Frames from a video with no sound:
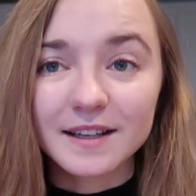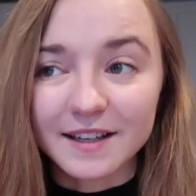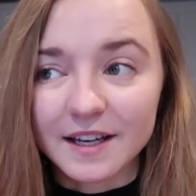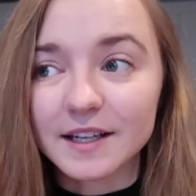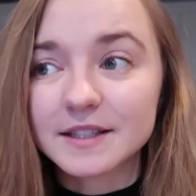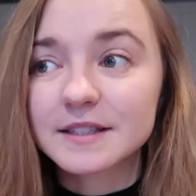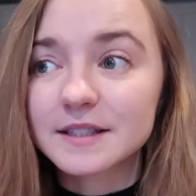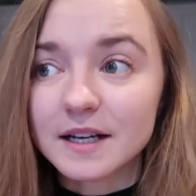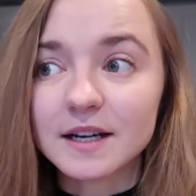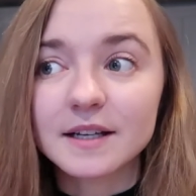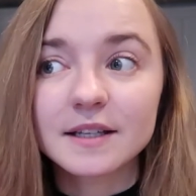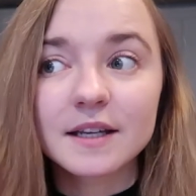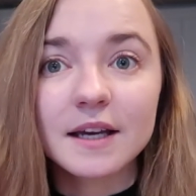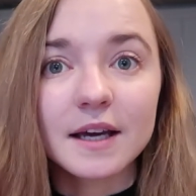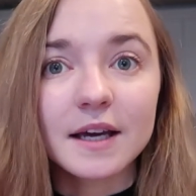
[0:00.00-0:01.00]
get
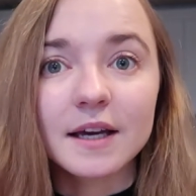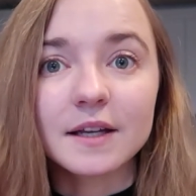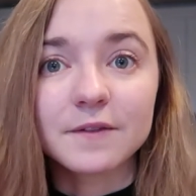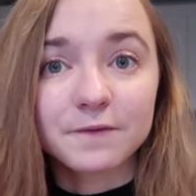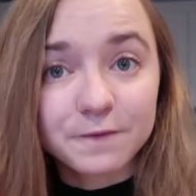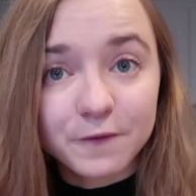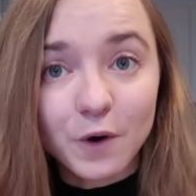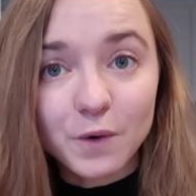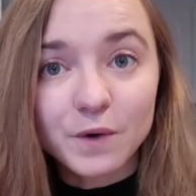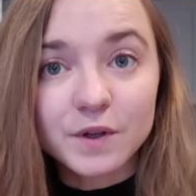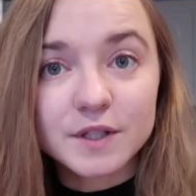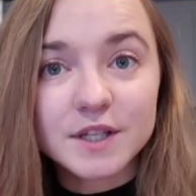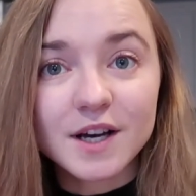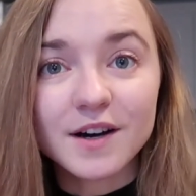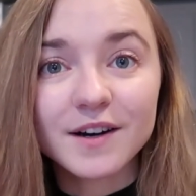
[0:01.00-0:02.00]
done and
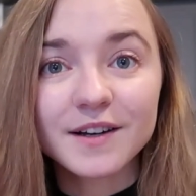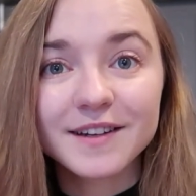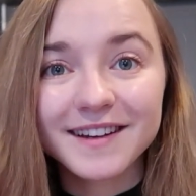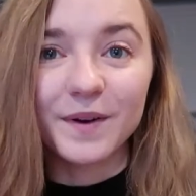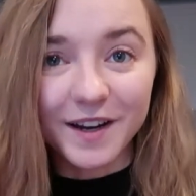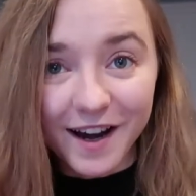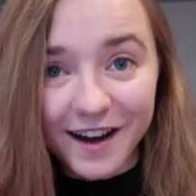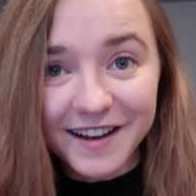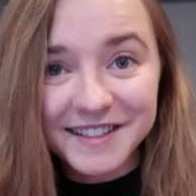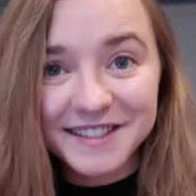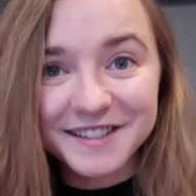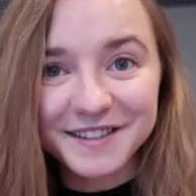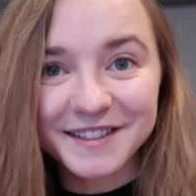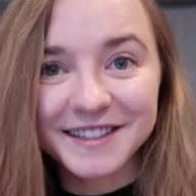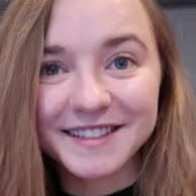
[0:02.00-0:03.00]
focus on. When I
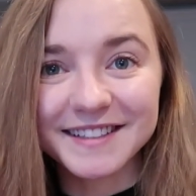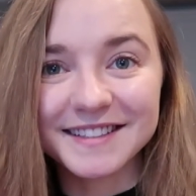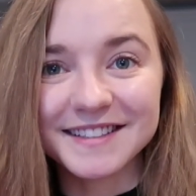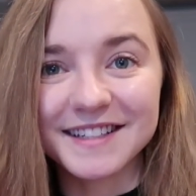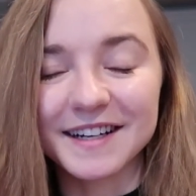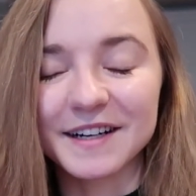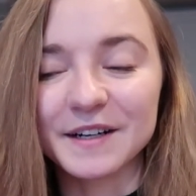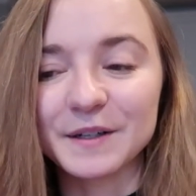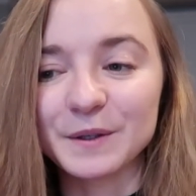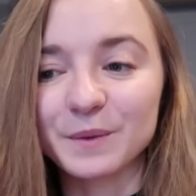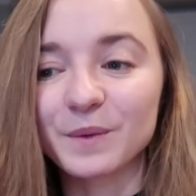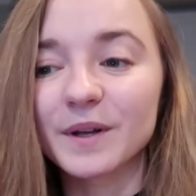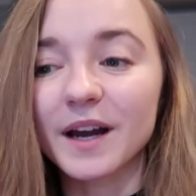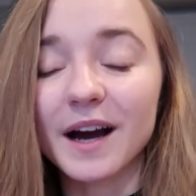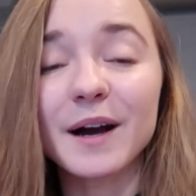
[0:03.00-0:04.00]
started,
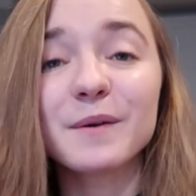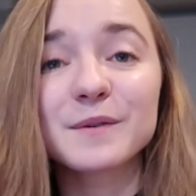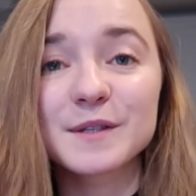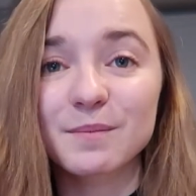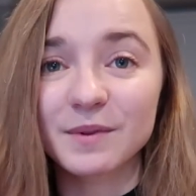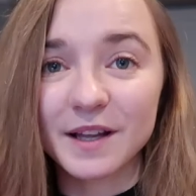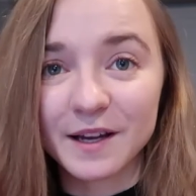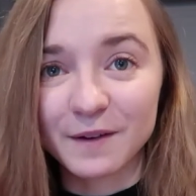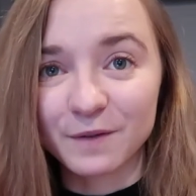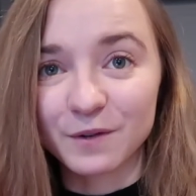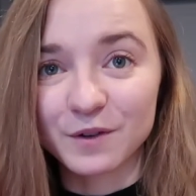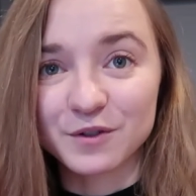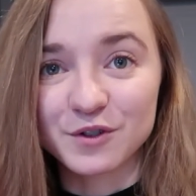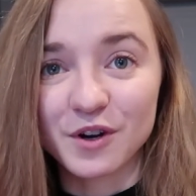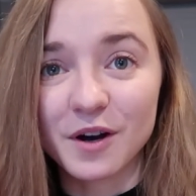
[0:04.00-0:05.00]
when I was applying
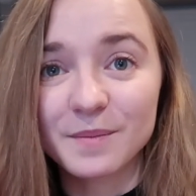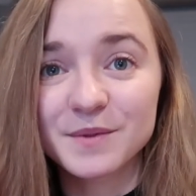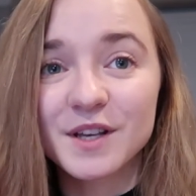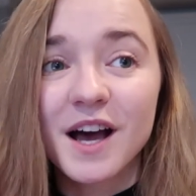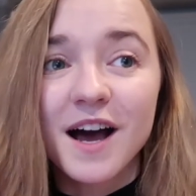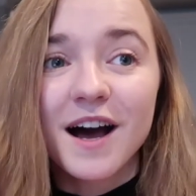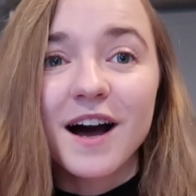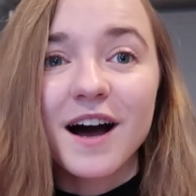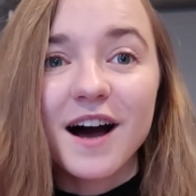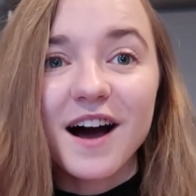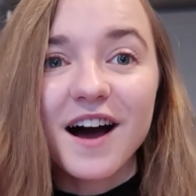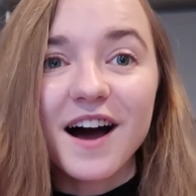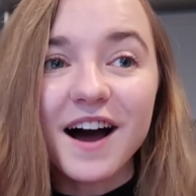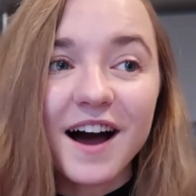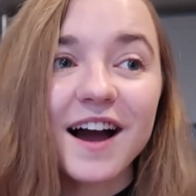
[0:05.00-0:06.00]
for jobs,
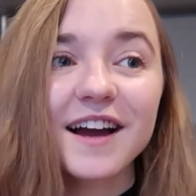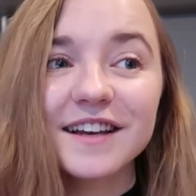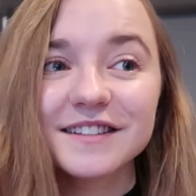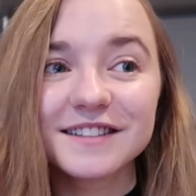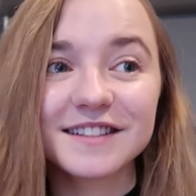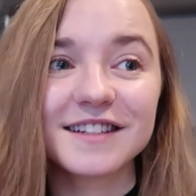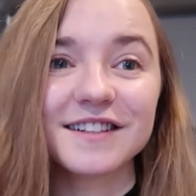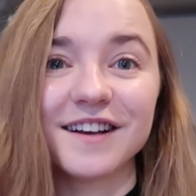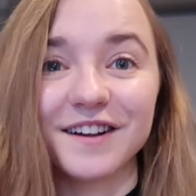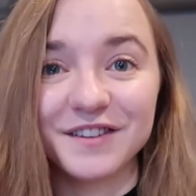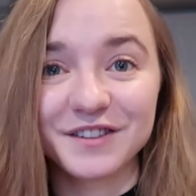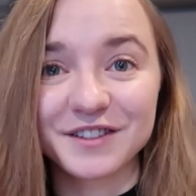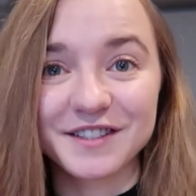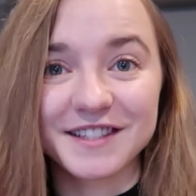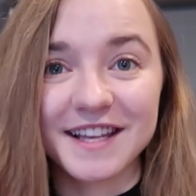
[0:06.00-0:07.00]
I didn't
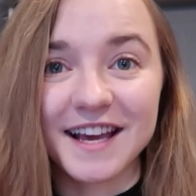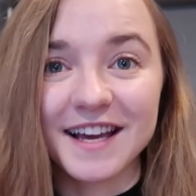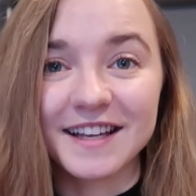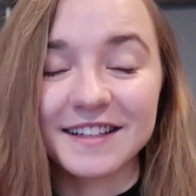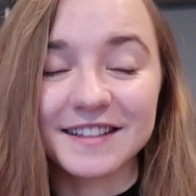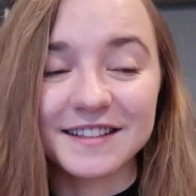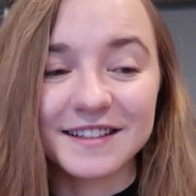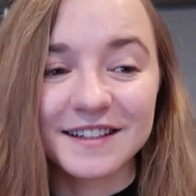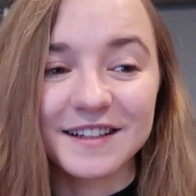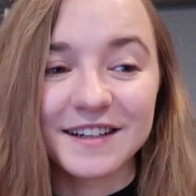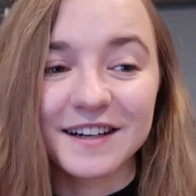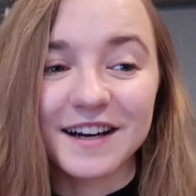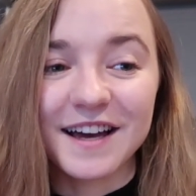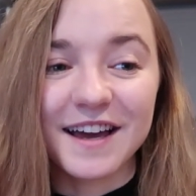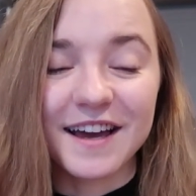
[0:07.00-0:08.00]
understand
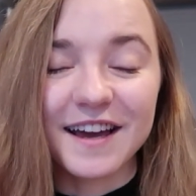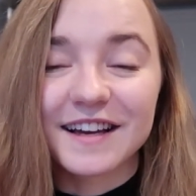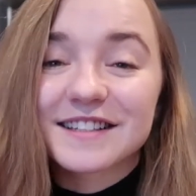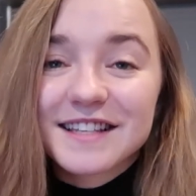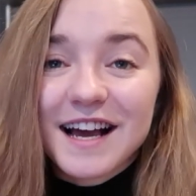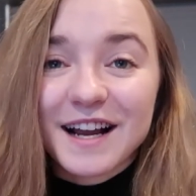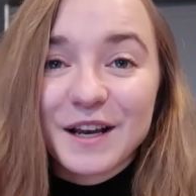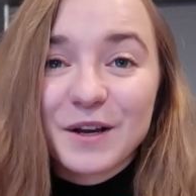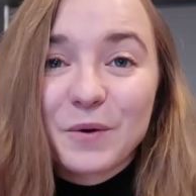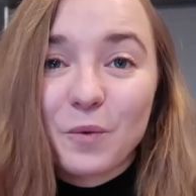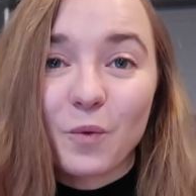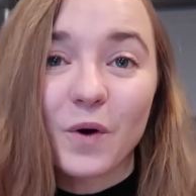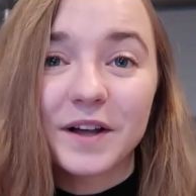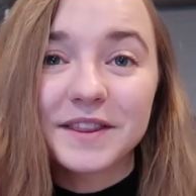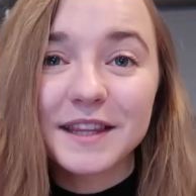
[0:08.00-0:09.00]
exactly
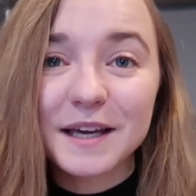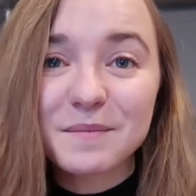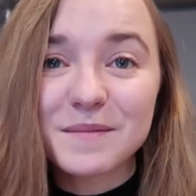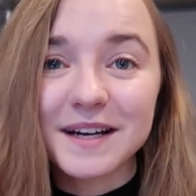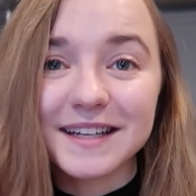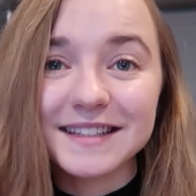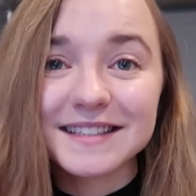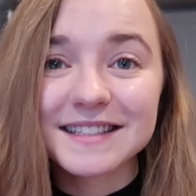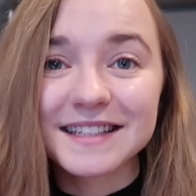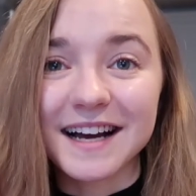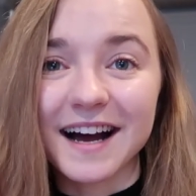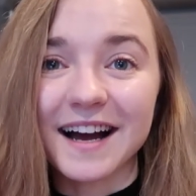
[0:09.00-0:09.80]
what they meant.